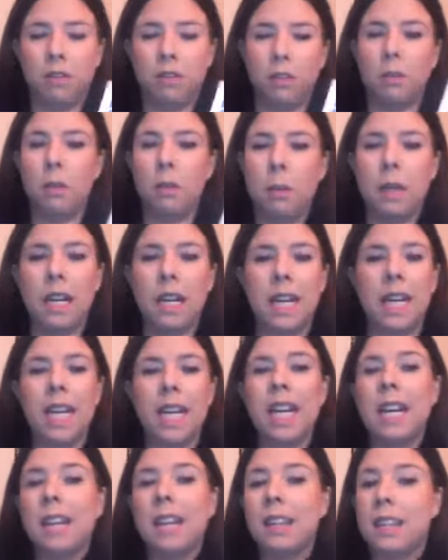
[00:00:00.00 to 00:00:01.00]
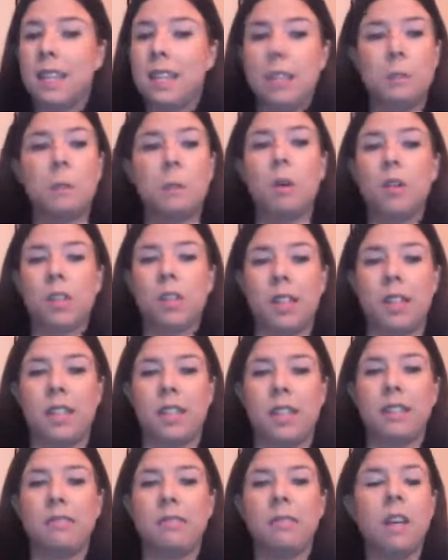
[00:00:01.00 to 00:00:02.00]
big from the beginning, this book is
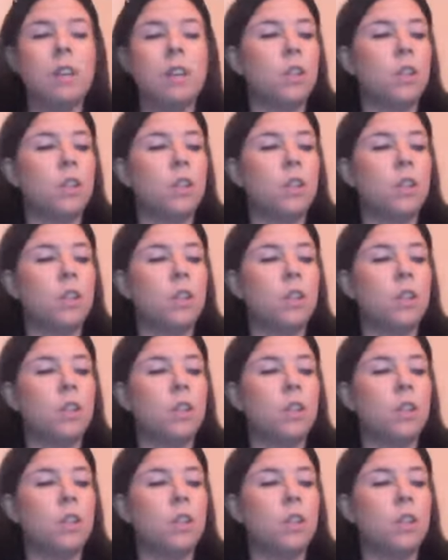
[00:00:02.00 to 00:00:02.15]
ideal.